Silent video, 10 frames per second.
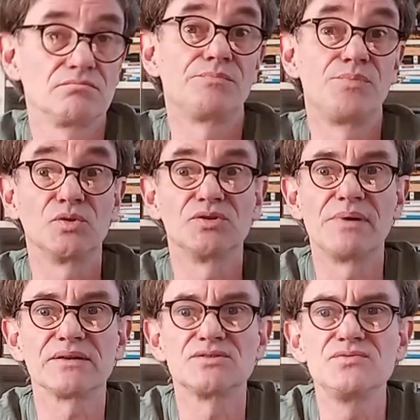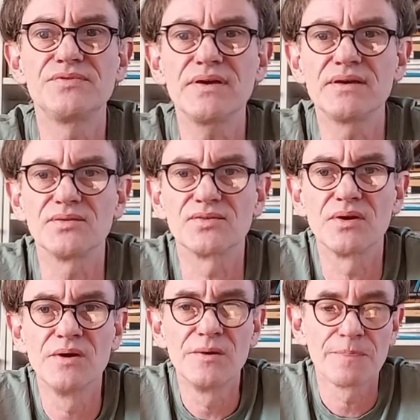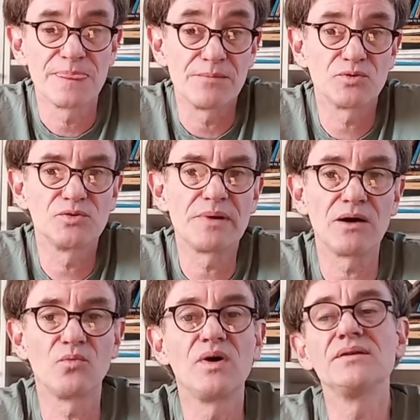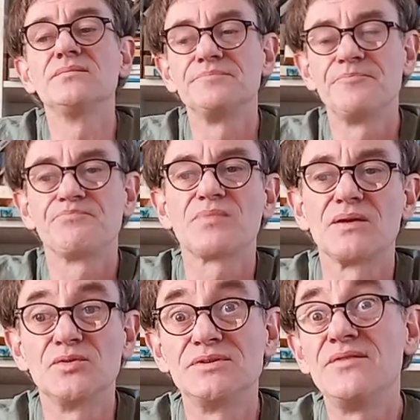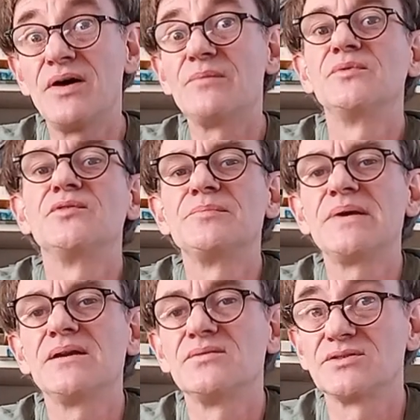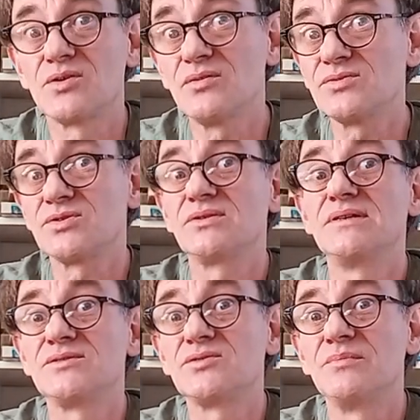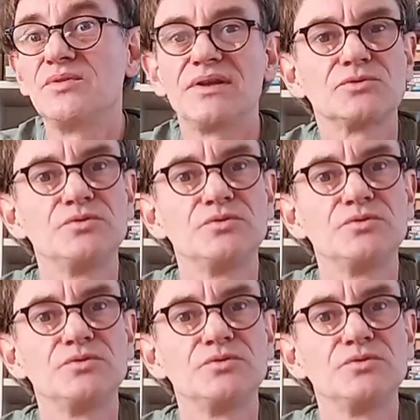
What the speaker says: brought about two things. They brought about, one, the development of the piano as a concert instrument that